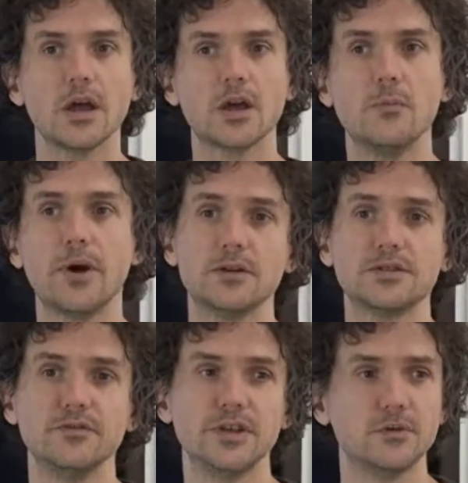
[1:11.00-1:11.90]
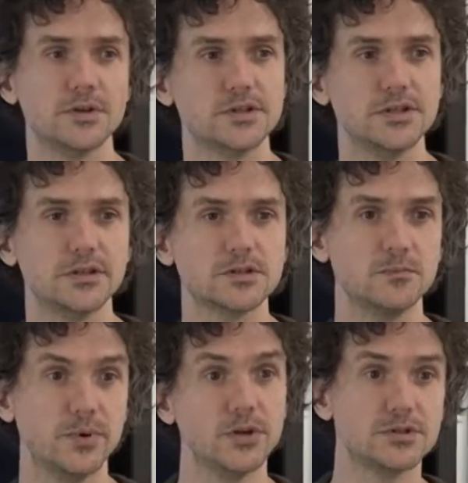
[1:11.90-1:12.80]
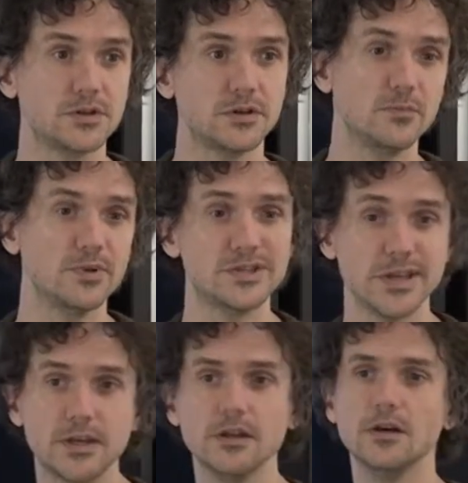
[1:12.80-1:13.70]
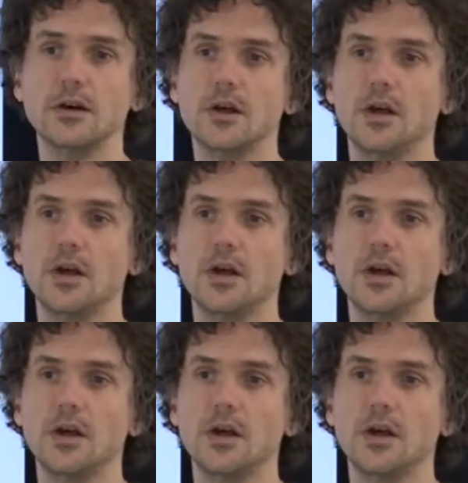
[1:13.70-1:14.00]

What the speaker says: comparative linguistics. Bird song in particular,